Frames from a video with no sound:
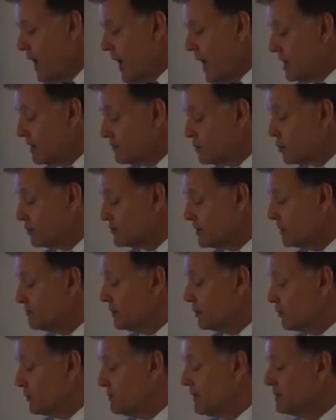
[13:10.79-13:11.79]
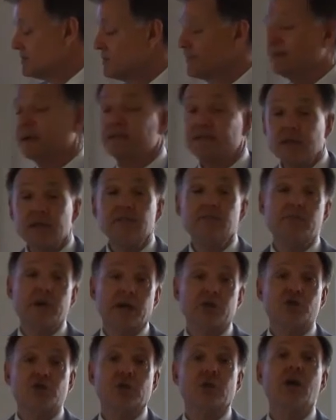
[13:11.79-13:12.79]
And of course, I'd be remiss if I didn't
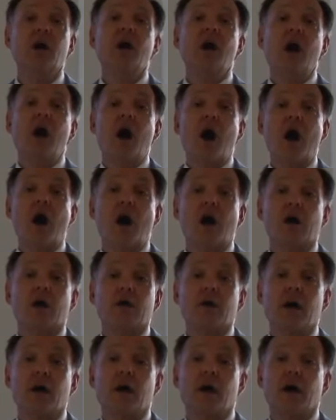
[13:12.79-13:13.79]
mention our